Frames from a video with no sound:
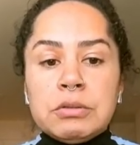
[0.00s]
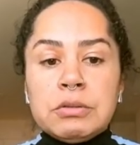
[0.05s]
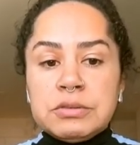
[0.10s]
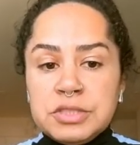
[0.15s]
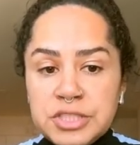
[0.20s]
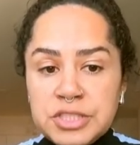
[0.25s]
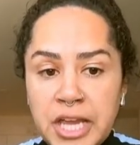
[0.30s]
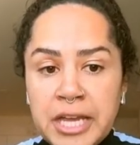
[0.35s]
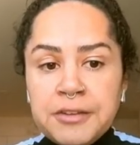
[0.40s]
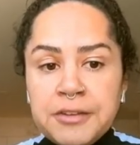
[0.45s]

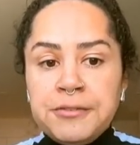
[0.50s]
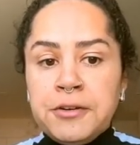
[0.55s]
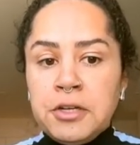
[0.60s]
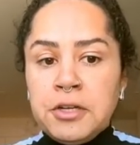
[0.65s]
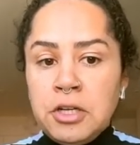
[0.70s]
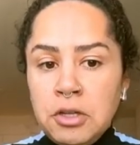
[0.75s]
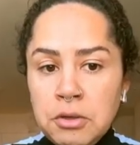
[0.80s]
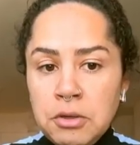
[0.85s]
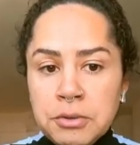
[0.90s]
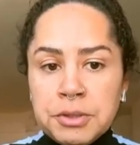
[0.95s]
check
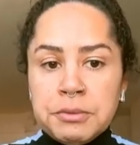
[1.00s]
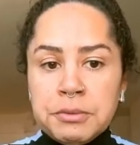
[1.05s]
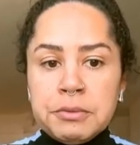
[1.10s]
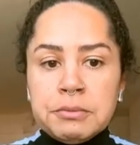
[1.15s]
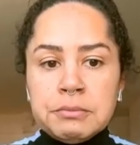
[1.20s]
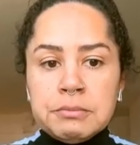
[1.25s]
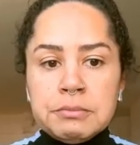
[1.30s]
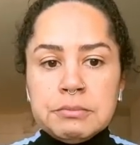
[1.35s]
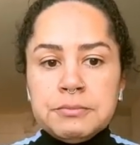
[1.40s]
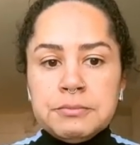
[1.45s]

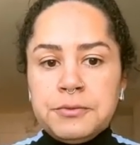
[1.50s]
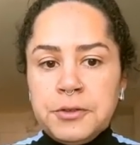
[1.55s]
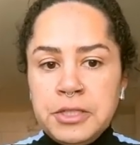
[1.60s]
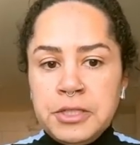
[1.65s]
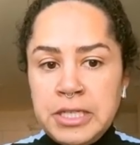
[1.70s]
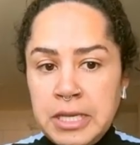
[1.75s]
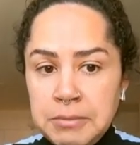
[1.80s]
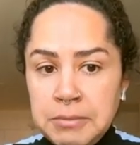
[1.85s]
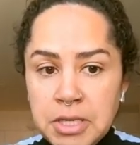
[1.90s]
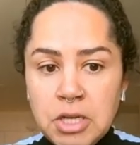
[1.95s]
for
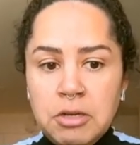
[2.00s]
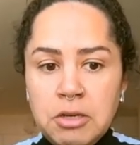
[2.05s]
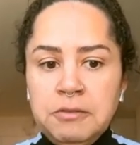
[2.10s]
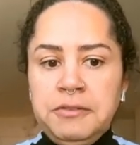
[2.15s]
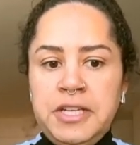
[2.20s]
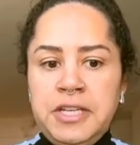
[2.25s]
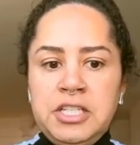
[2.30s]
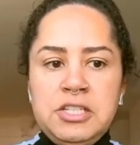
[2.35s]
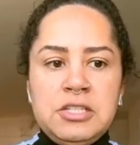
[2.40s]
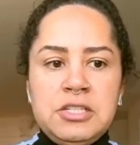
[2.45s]
naming
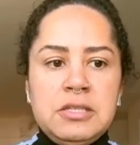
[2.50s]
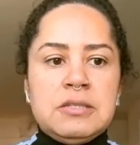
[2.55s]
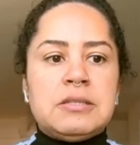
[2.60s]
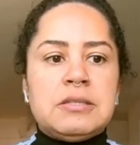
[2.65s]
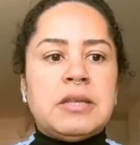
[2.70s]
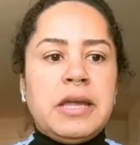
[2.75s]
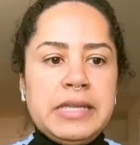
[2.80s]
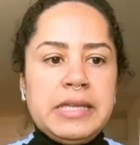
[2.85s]
conventions.